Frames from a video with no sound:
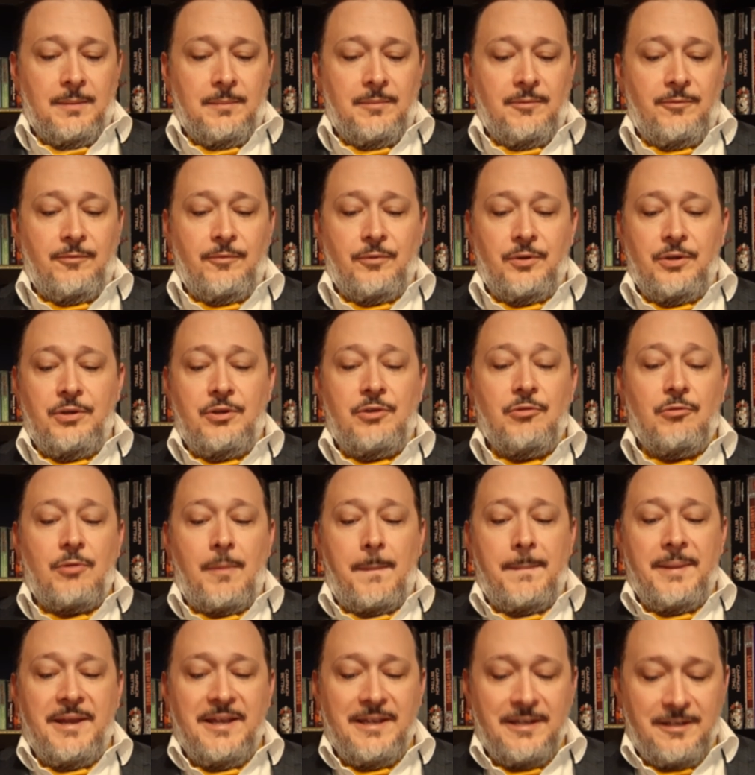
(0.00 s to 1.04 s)
before you can
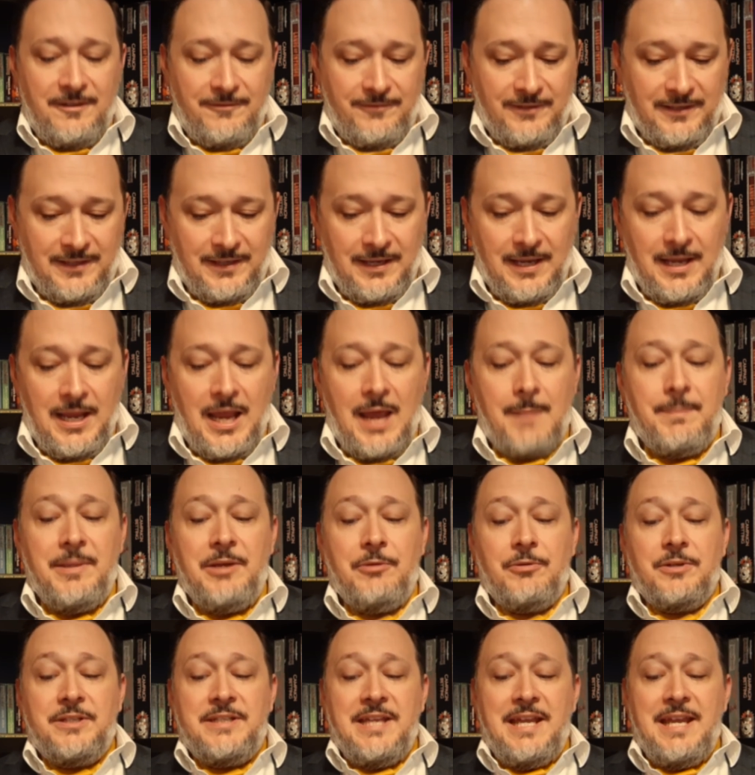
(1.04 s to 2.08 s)
repent of it and
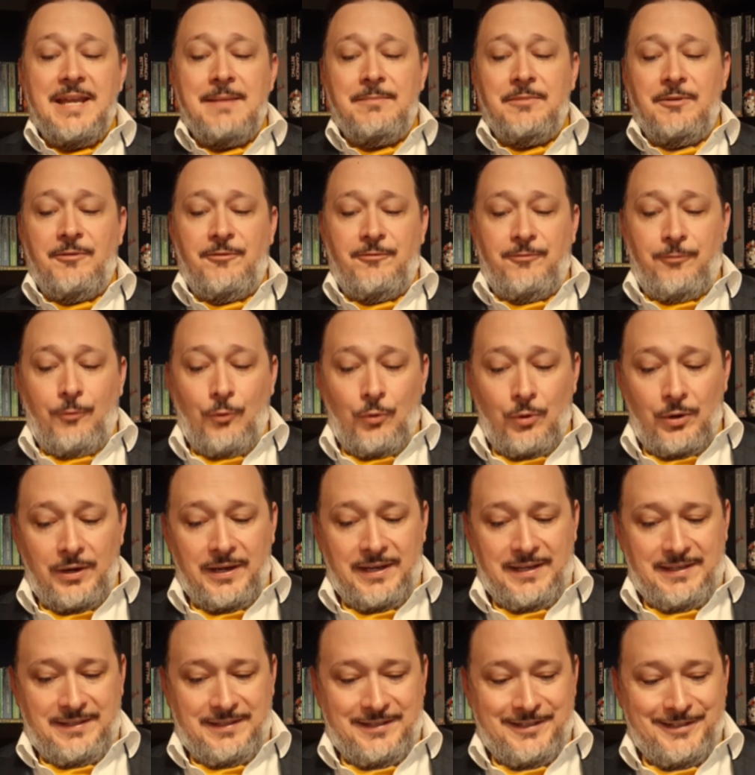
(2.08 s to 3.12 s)
be redeemed for
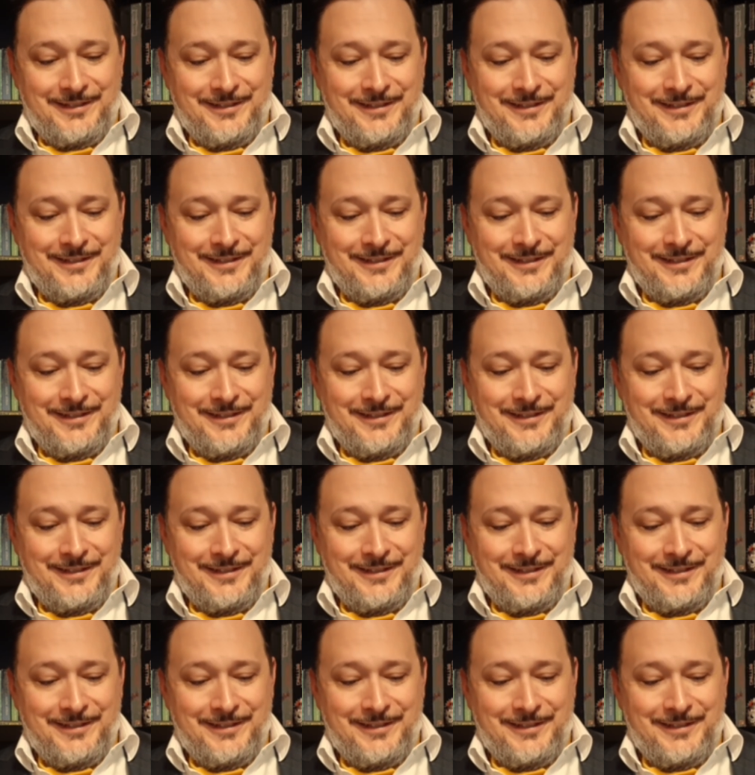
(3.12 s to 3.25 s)
it.